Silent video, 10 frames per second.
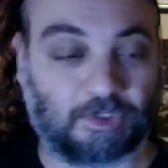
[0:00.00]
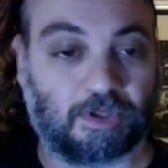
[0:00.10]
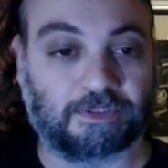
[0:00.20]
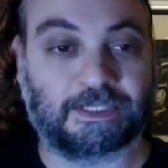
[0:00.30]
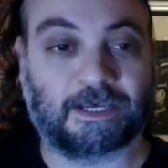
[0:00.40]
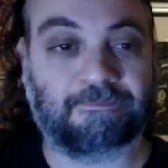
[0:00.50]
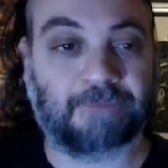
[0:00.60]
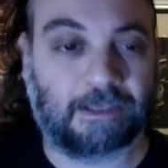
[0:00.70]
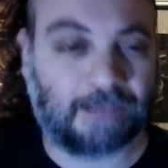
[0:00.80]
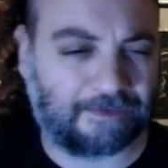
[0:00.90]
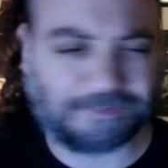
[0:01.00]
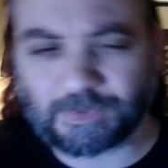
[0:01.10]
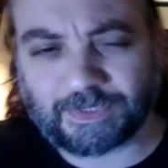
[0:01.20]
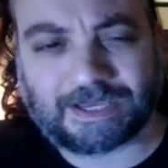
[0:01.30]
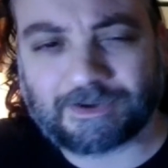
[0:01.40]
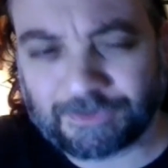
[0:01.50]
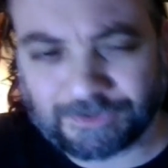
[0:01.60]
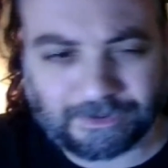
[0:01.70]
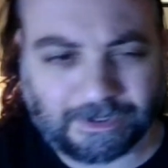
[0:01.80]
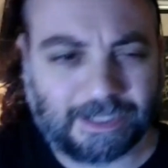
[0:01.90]
long time. Obviously, when I got
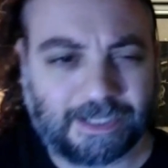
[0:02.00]
older,